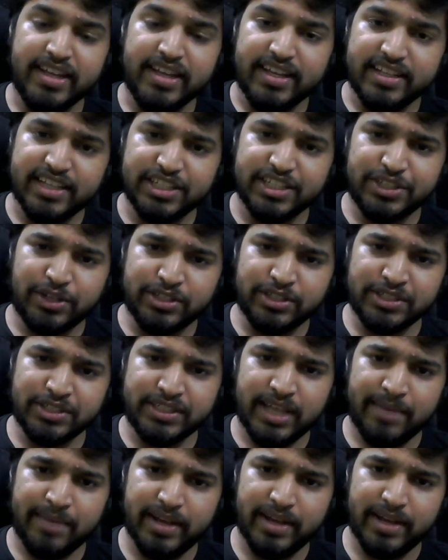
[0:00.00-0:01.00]
This is also
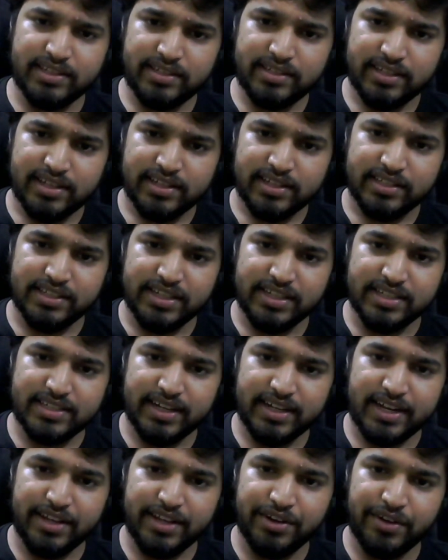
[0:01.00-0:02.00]
same as
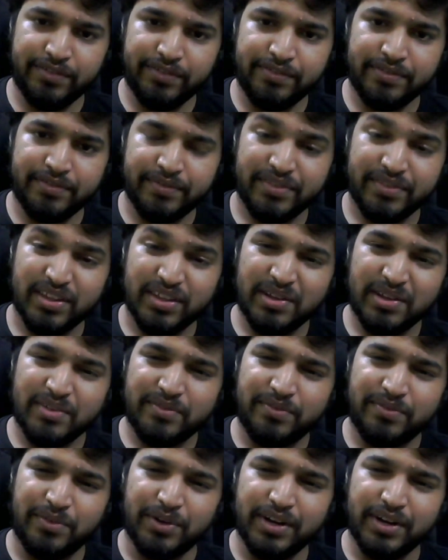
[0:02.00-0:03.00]
GCD of
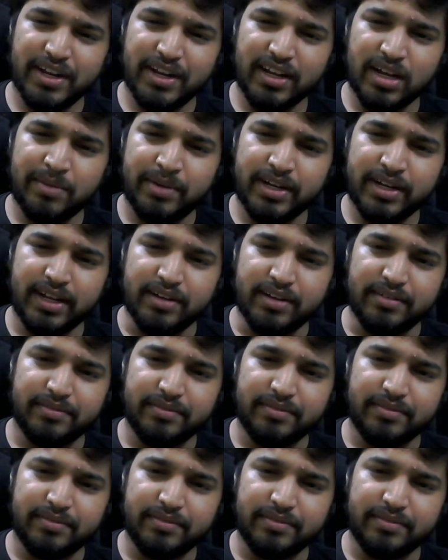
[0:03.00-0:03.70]
14 comma 10.